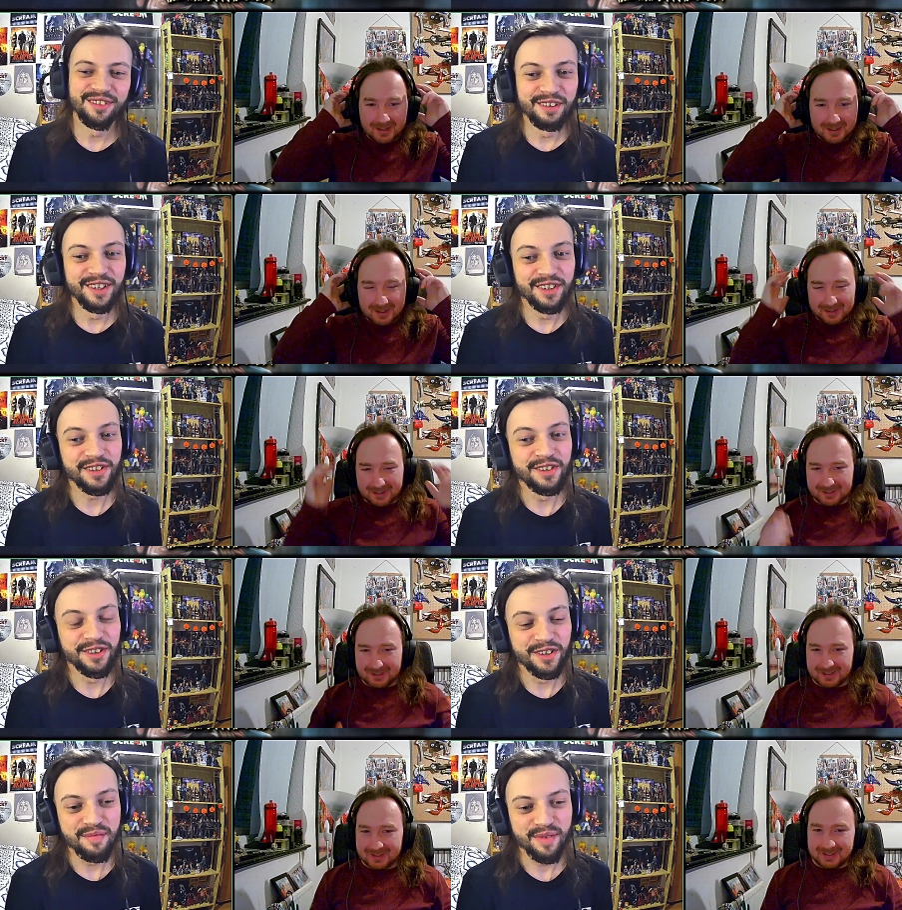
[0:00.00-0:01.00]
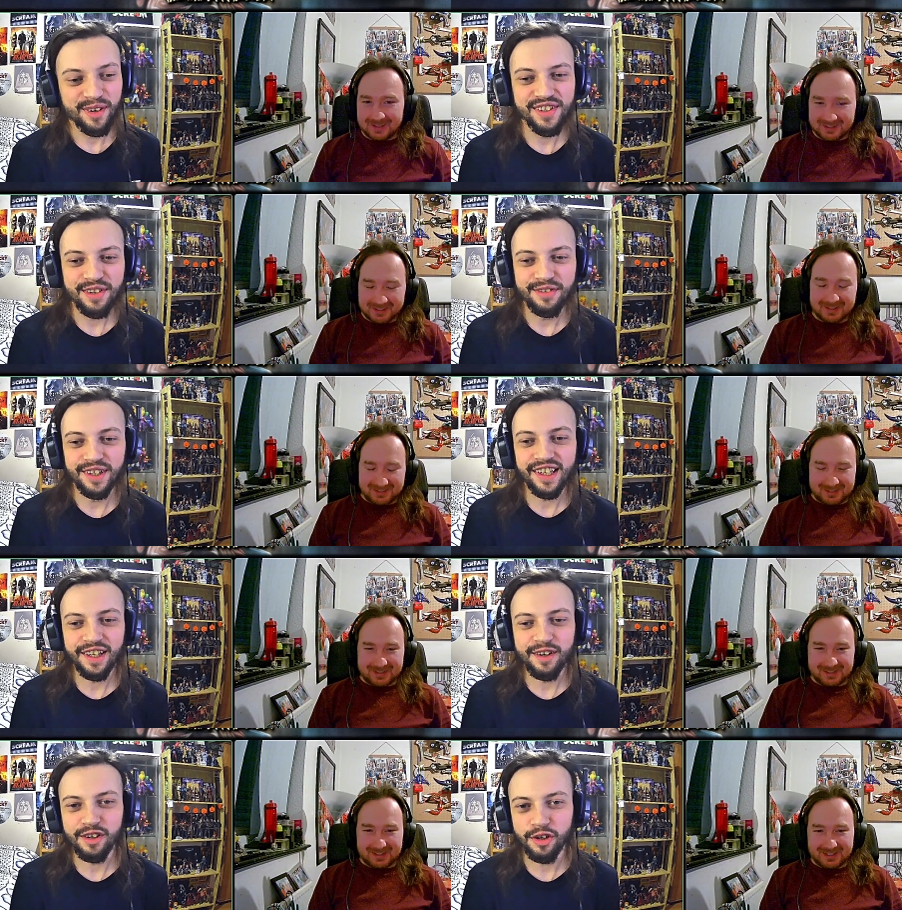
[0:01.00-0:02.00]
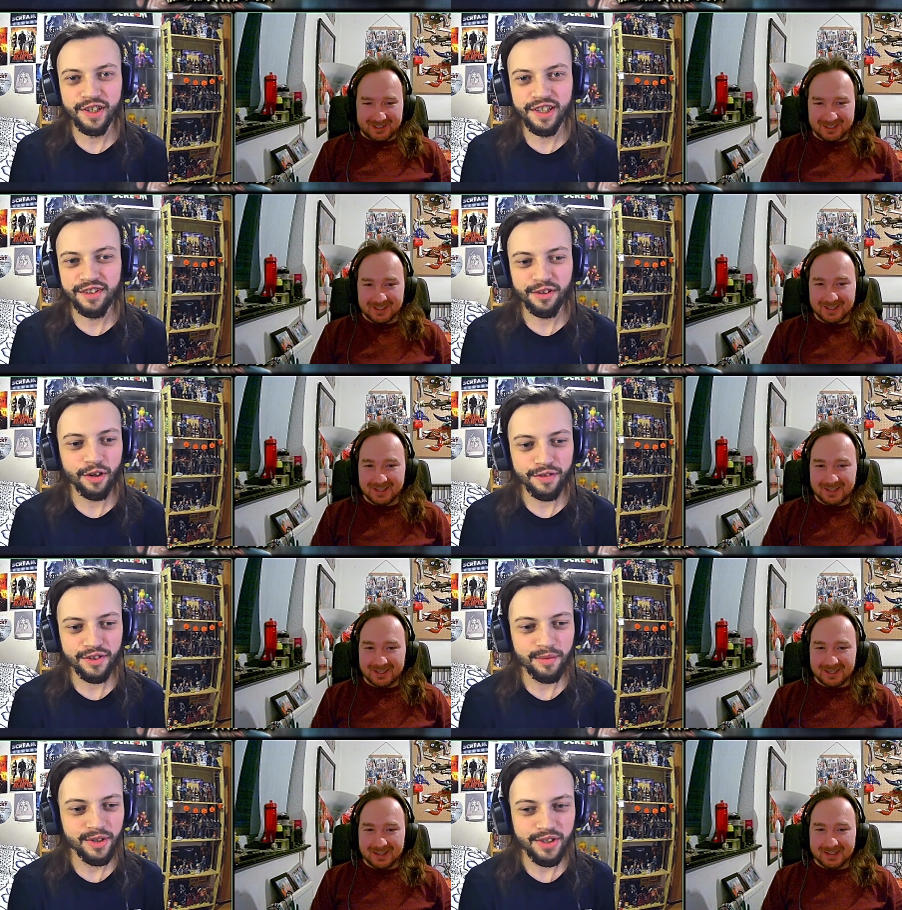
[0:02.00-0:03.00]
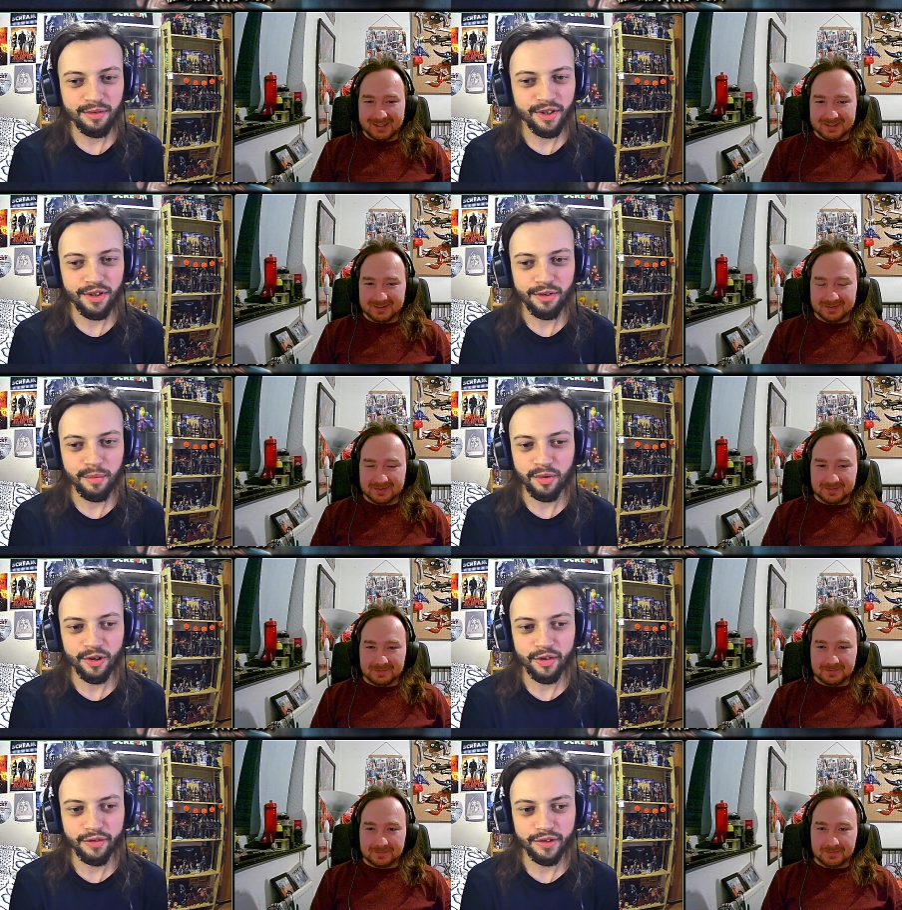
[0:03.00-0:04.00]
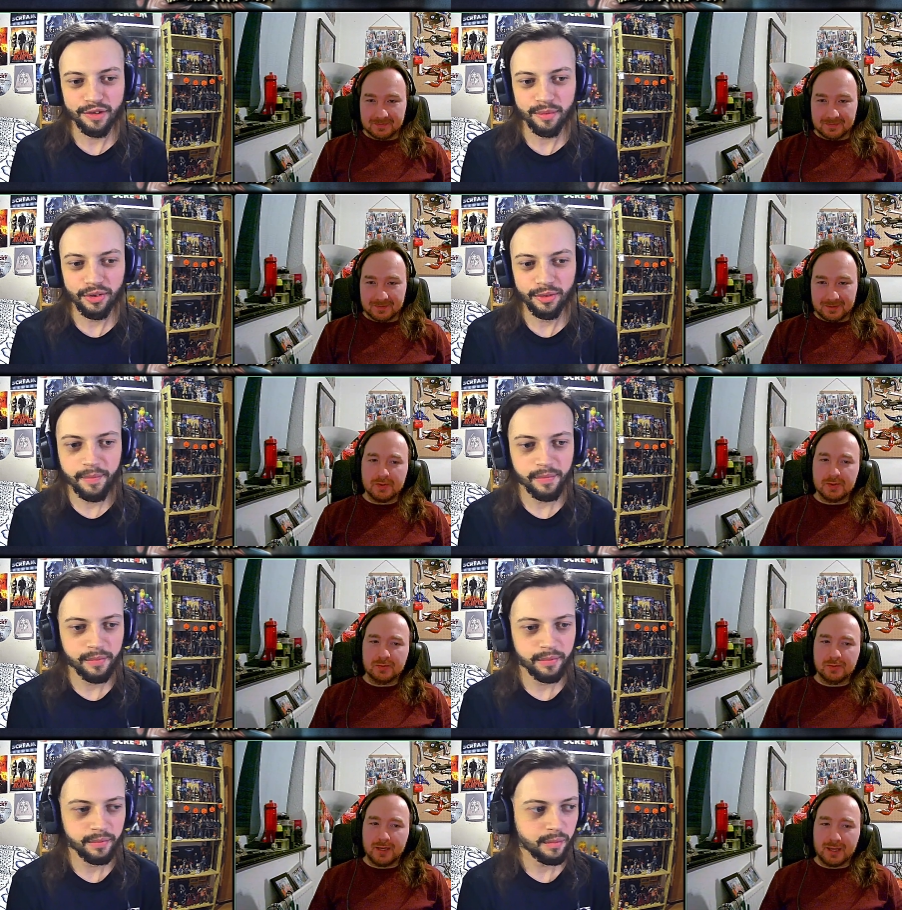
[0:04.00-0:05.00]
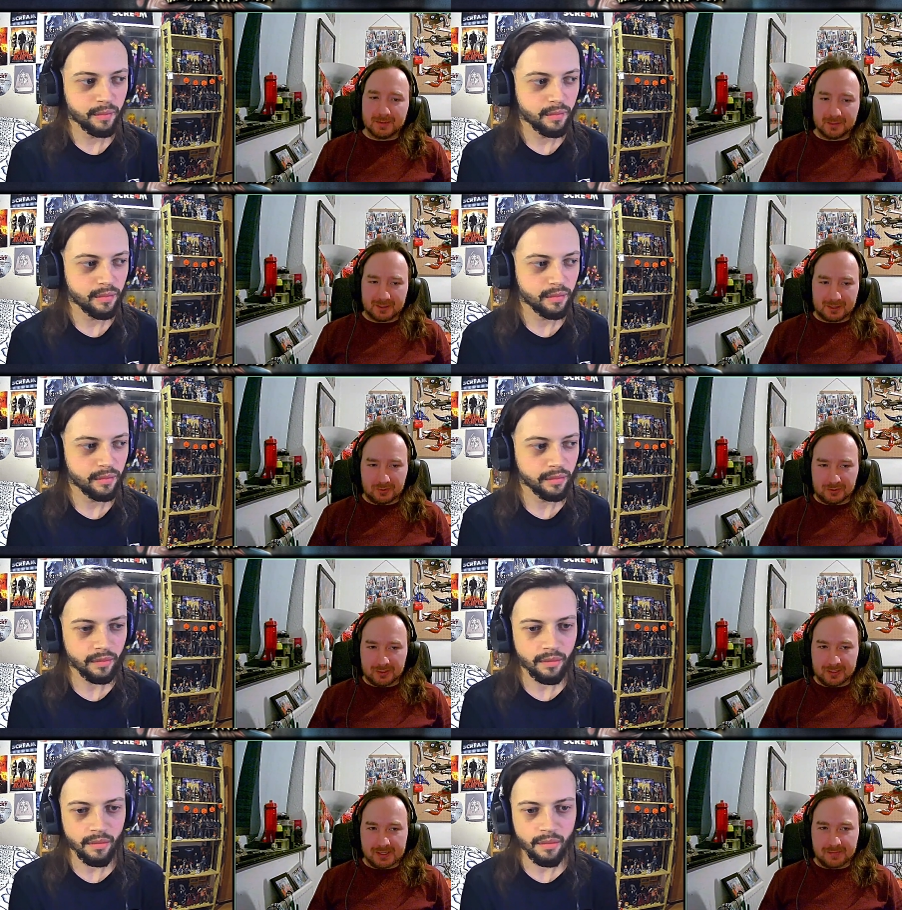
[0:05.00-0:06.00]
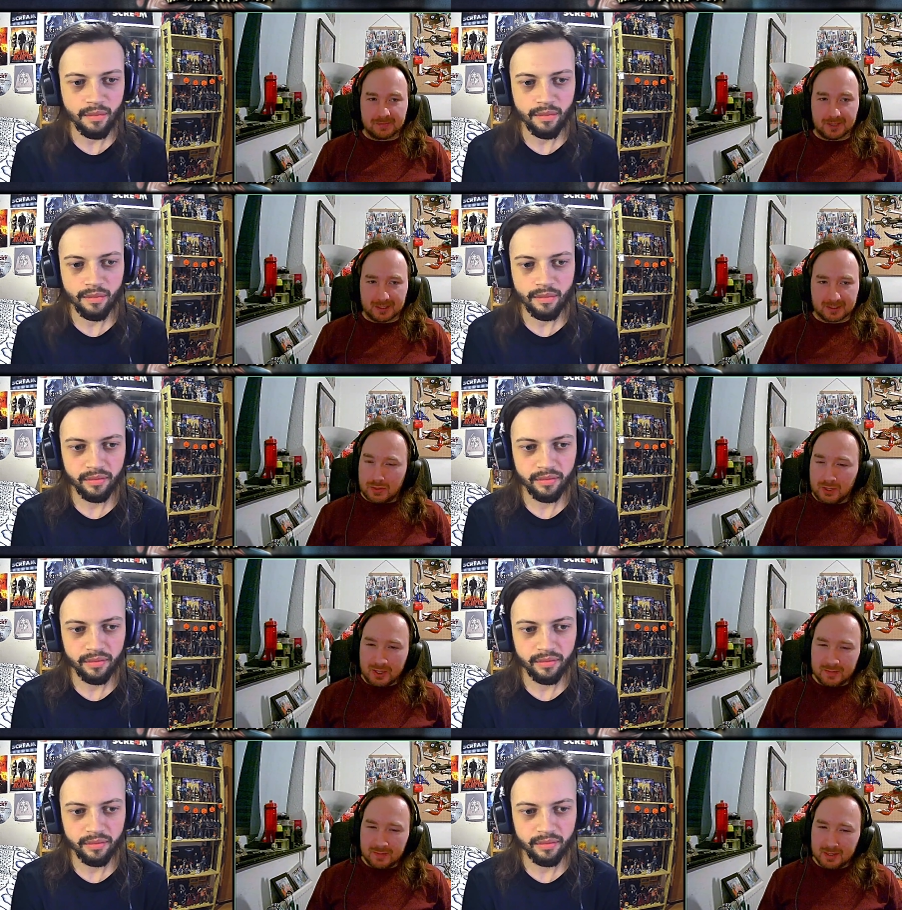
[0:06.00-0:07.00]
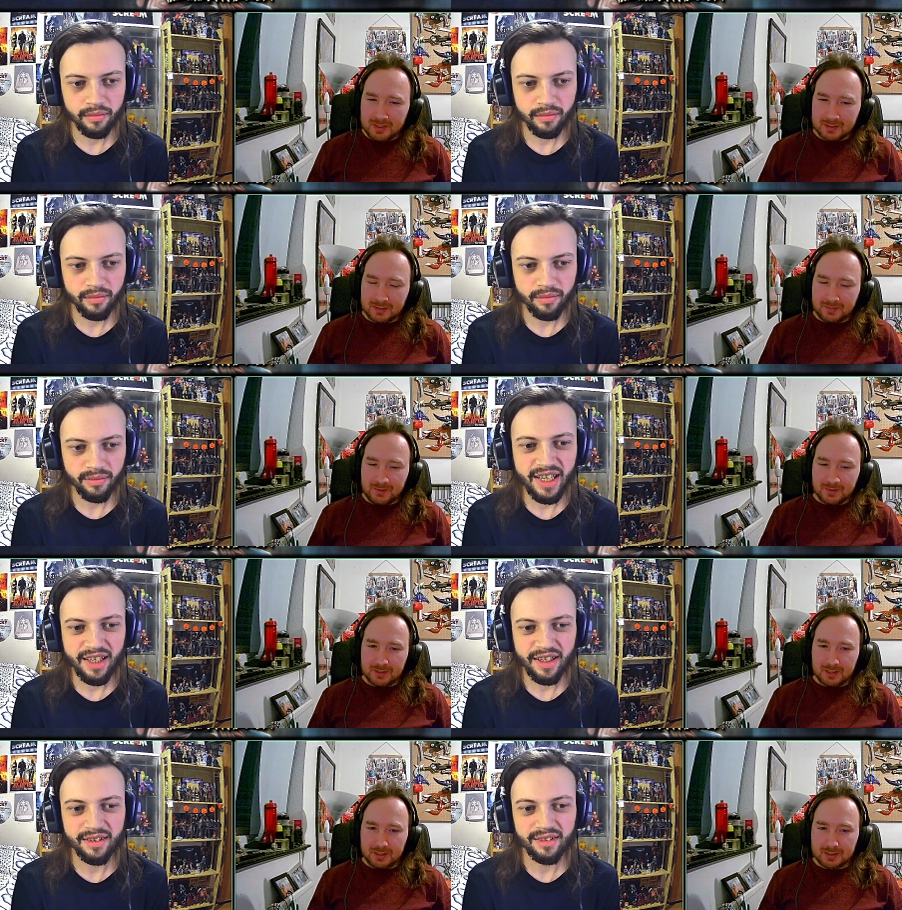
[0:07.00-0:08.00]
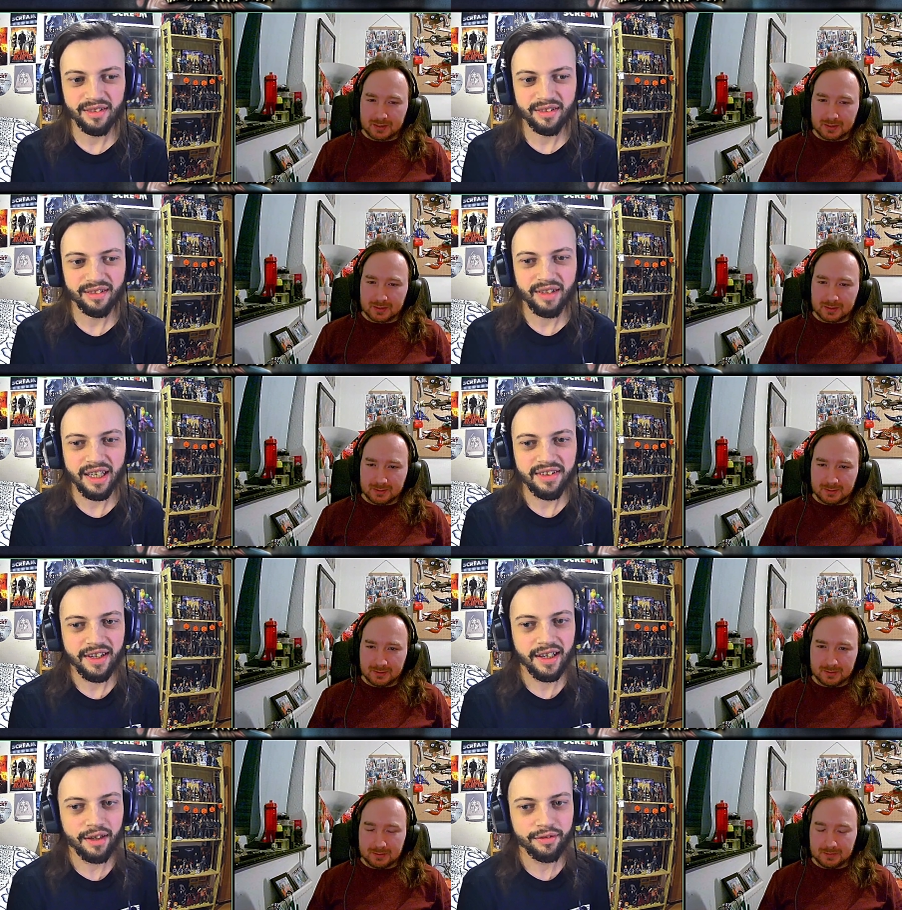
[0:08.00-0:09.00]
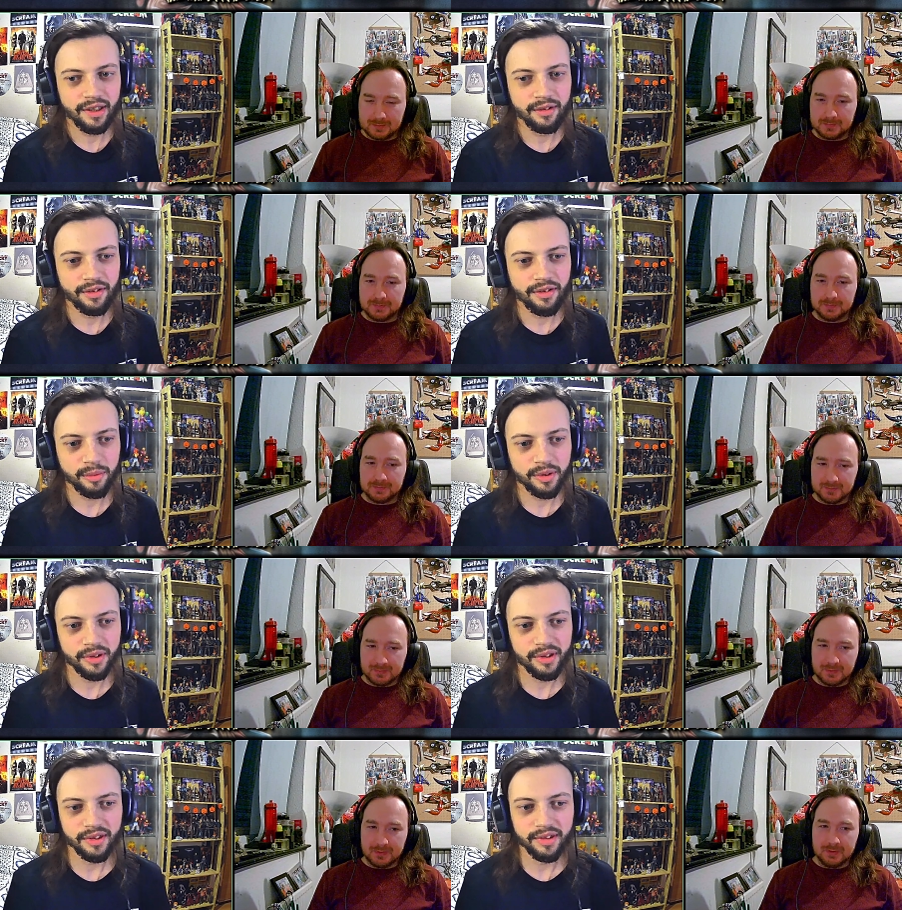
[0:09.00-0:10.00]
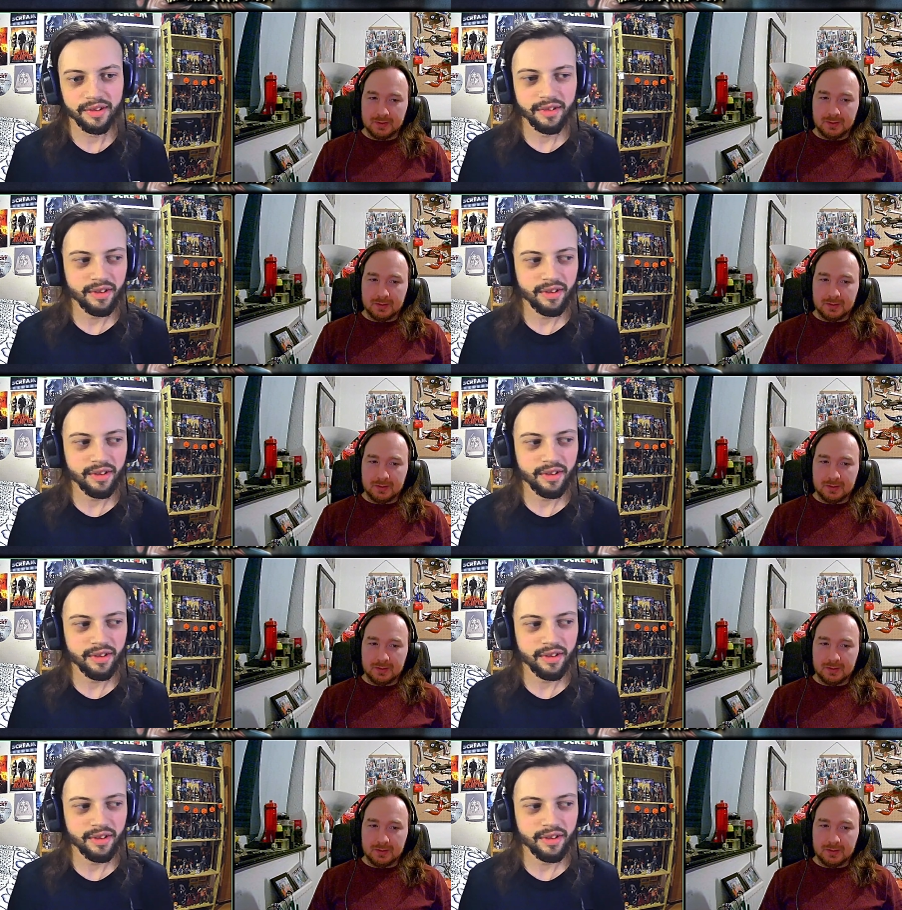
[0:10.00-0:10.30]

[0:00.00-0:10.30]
Speaker 1: The theory does hold up because I think like her career took off or something. She didn't want to do any more horror films.
Speaker 2: Which was weird because she was only in it for like 30 minutes, it feels yeah. like.
Speaker 1: I'd say half an hour or something. Because yeah.